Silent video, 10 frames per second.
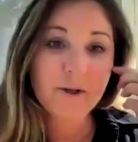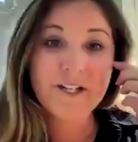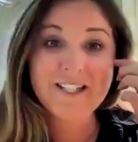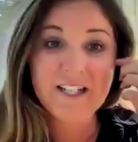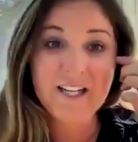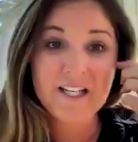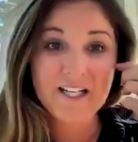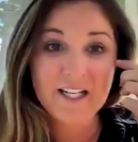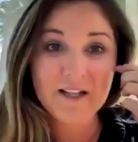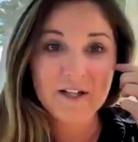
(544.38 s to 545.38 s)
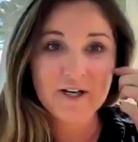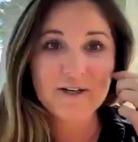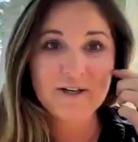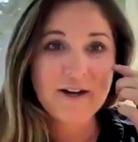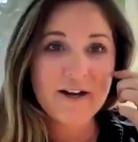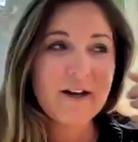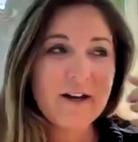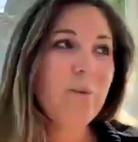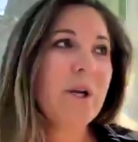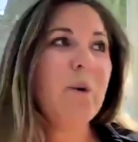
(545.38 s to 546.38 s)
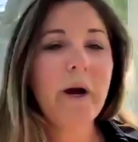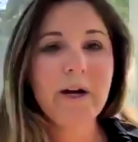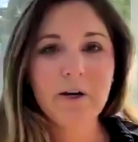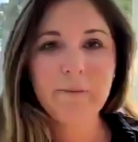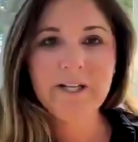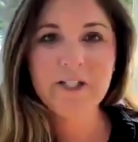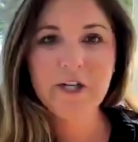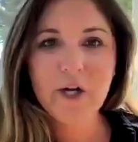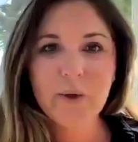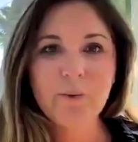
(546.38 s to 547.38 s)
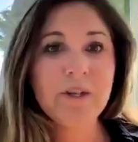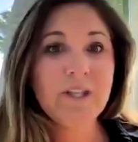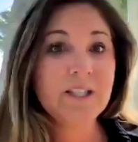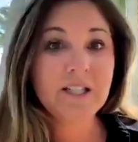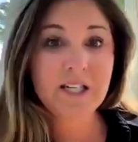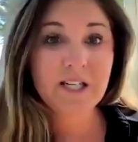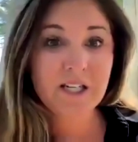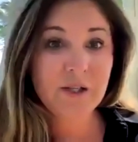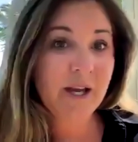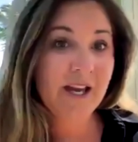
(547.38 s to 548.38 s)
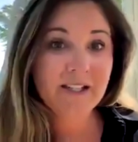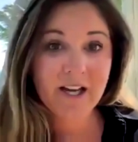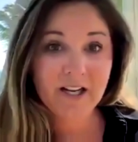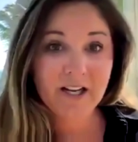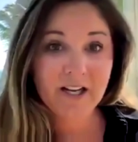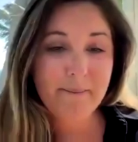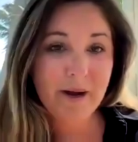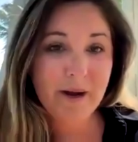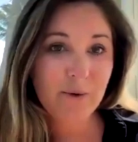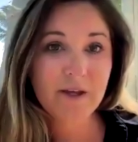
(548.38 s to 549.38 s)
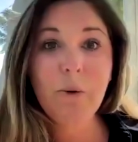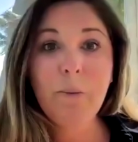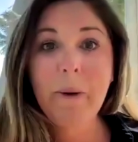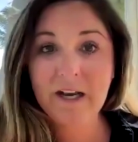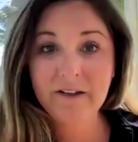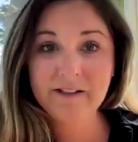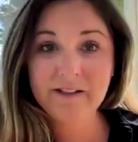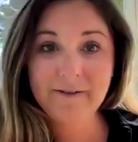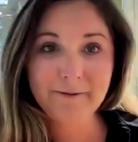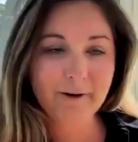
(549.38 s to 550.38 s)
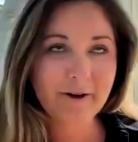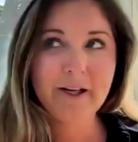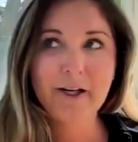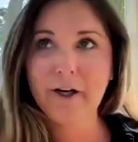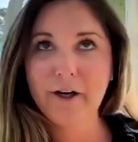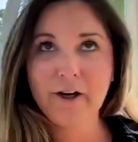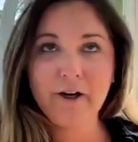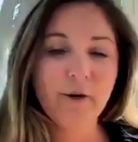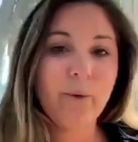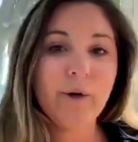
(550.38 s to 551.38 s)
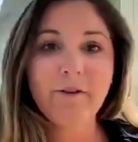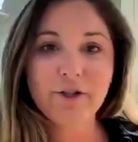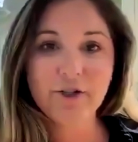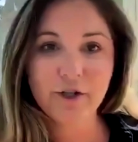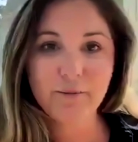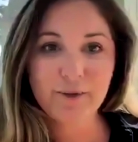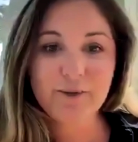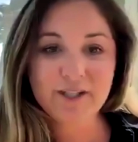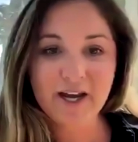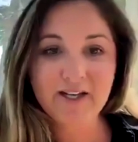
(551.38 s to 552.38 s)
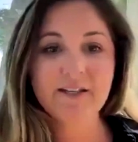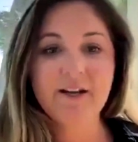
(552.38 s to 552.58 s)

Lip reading: or a CD, there are requirements. With the CD, you can't touch that money without penalty for a year or whatever term you set.